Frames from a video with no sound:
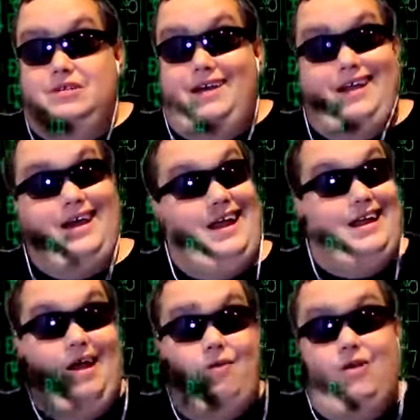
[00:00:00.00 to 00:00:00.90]
And had I
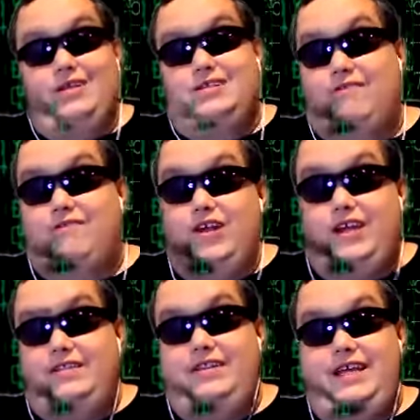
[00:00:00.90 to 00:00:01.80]
now run into
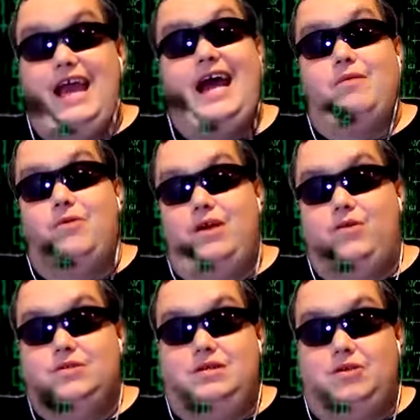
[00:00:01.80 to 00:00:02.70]
freaking the animal that
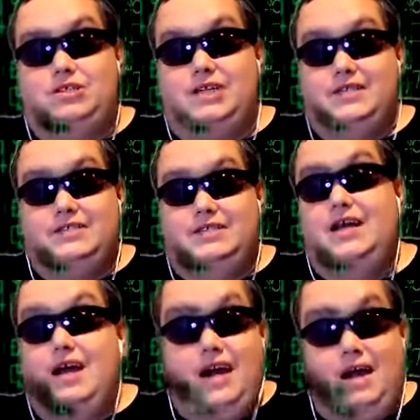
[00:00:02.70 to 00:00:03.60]
was Lamar Jackson,
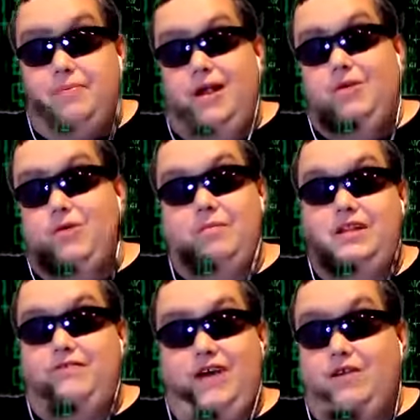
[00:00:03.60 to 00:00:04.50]
I probably would have made
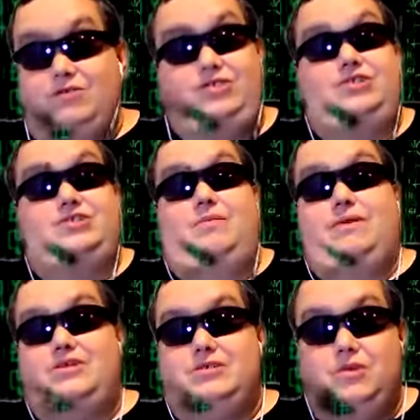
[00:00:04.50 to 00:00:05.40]
the final just on
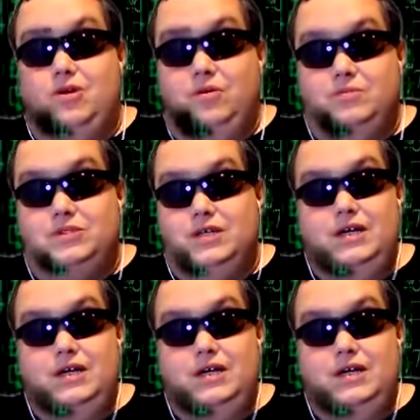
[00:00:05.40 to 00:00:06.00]
Patrick Mahomes.